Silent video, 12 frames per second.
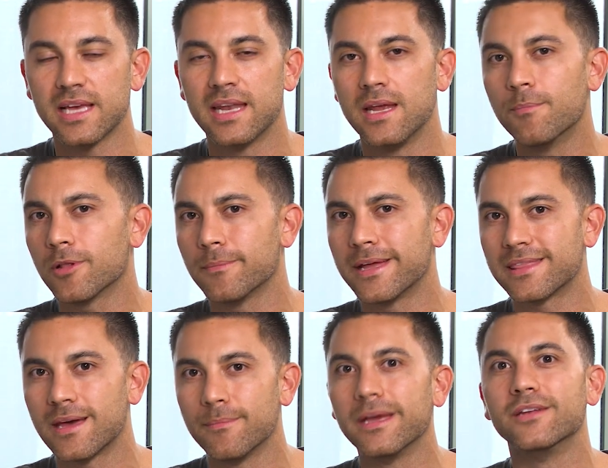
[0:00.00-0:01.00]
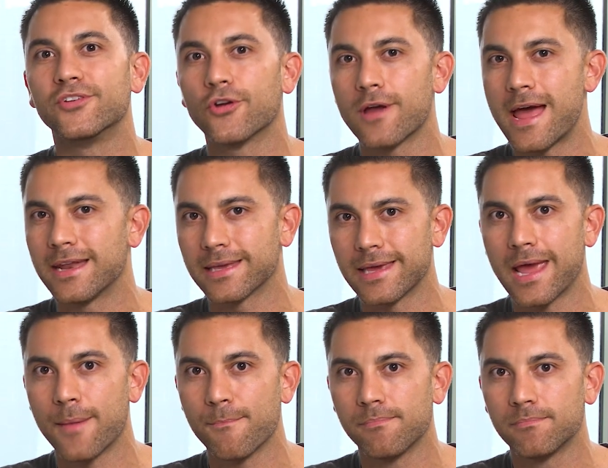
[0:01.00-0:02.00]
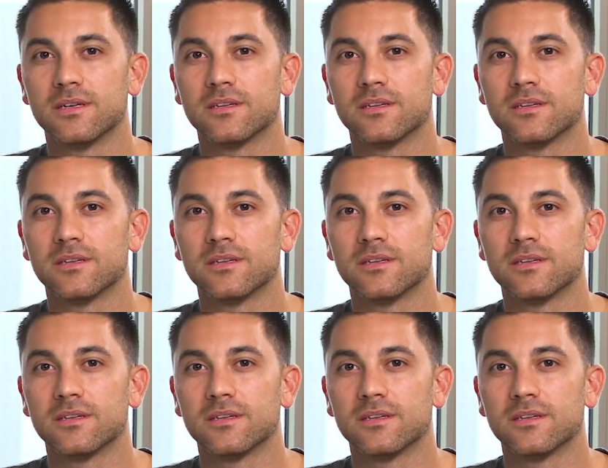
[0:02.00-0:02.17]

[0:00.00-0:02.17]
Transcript: and implement them into your edit game.